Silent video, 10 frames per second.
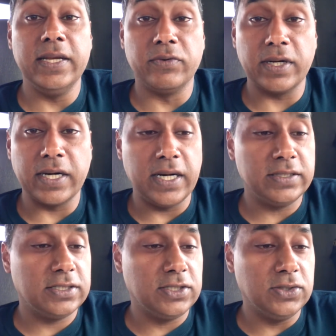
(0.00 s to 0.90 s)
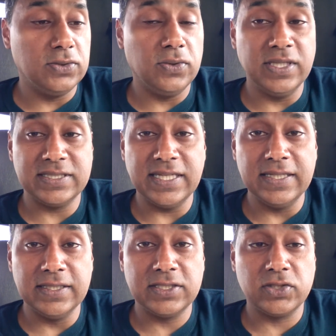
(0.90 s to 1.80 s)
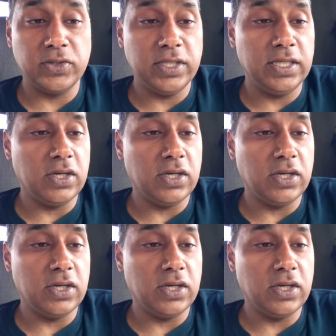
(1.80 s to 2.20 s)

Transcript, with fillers: in regards to this industry